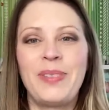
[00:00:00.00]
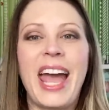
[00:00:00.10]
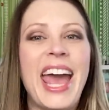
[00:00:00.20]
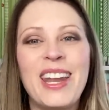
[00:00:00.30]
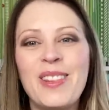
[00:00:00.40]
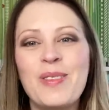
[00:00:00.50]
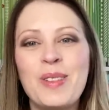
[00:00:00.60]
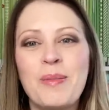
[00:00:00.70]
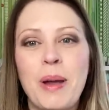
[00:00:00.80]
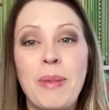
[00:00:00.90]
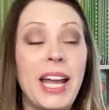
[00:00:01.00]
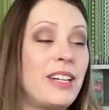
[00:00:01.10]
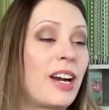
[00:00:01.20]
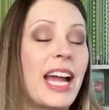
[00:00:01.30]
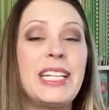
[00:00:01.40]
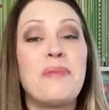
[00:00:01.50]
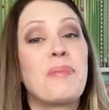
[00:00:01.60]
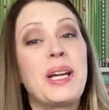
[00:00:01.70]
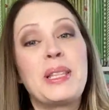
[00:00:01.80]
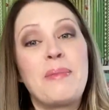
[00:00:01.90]
I added those to my binder. I didn't
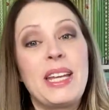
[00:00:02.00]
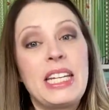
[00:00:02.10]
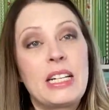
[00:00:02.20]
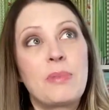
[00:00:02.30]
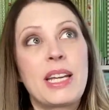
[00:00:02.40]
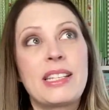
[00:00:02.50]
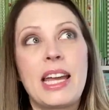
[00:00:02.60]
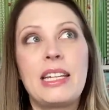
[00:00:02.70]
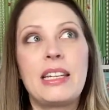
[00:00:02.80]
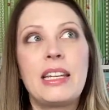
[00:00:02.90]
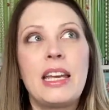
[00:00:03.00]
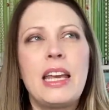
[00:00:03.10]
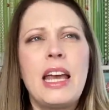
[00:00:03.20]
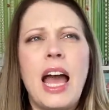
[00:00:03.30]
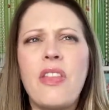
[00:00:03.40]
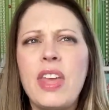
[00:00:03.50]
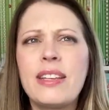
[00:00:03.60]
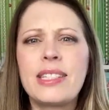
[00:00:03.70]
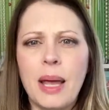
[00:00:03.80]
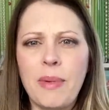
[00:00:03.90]
bring them in here because I I think
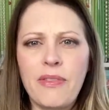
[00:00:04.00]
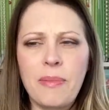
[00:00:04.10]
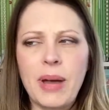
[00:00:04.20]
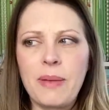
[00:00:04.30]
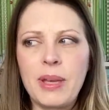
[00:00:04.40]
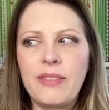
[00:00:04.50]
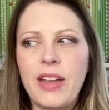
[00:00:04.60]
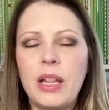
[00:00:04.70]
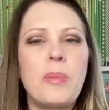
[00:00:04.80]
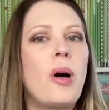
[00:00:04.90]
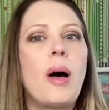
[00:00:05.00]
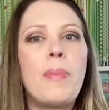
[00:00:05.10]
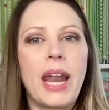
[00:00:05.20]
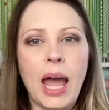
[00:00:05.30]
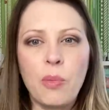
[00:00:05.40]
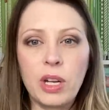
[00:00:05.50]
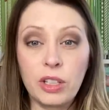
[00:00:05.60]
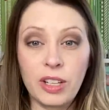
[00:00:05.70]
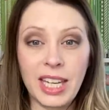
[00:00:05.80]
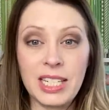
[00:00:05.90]
some of them might be available, but I want to
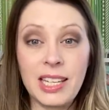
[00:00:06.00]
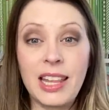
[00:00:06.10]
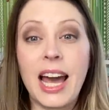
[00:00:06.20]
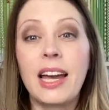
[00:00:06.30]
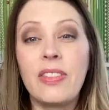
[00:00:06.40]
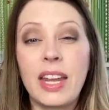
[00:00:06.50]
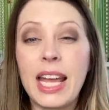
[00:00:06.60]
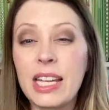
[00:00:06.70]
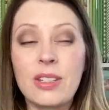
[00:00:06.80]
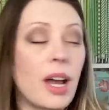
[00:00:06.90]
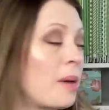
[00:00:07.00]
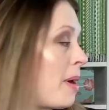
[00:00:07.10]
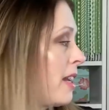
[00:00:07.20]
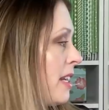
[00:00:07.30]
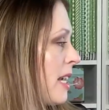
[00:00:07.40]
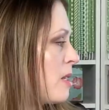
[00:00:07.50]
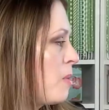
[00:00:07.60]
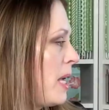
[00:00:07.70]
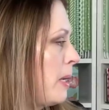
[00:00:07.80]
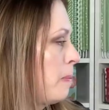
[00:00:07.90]
look into that and then I can talk about it next
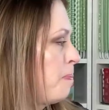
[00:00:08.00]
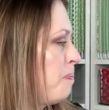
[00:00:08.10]
week.